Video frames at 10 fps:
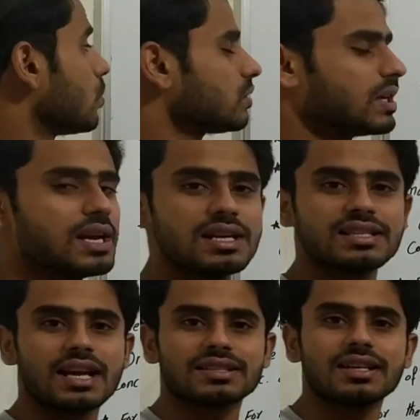dose
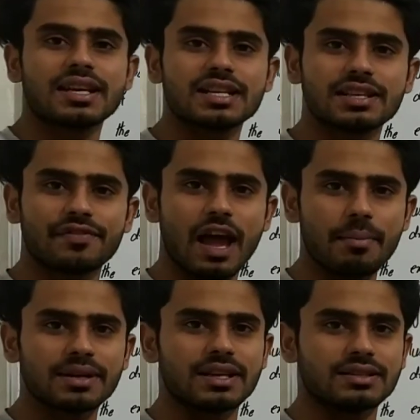just in case of
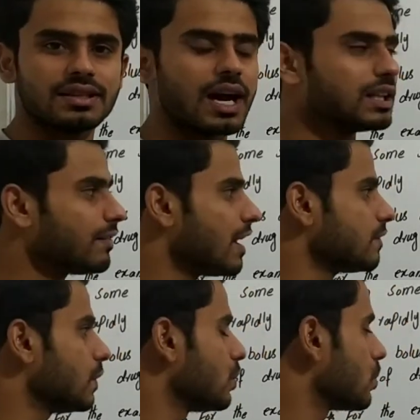emergency.
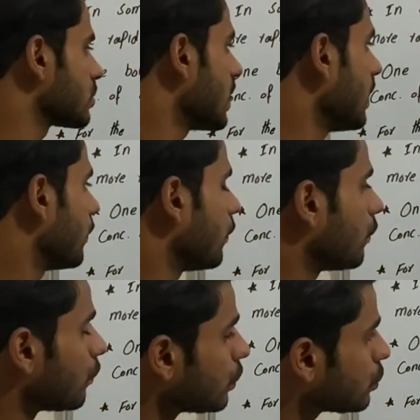Otherwise
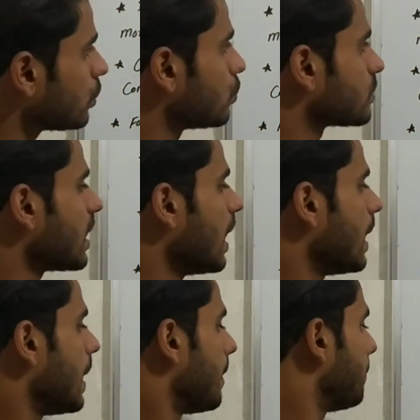we should use the
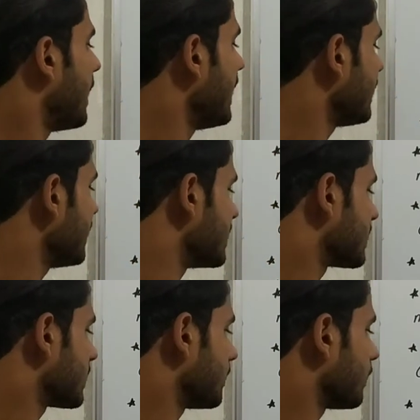
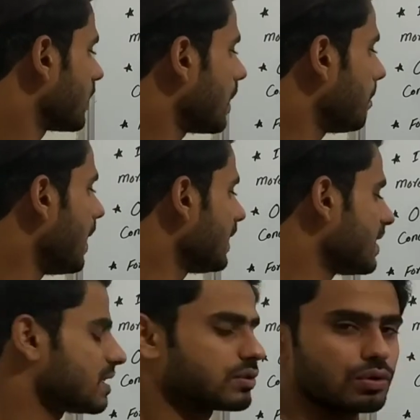maintenance
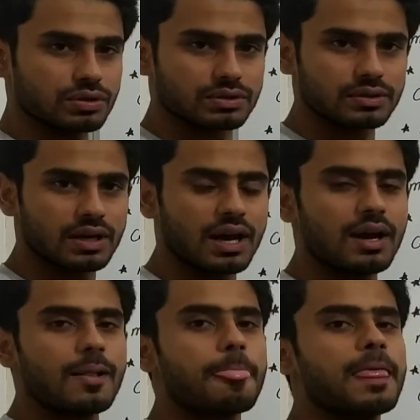dose.
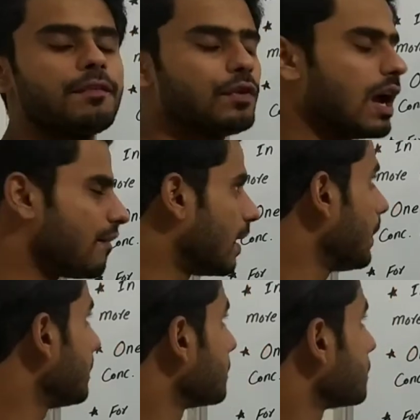If we have a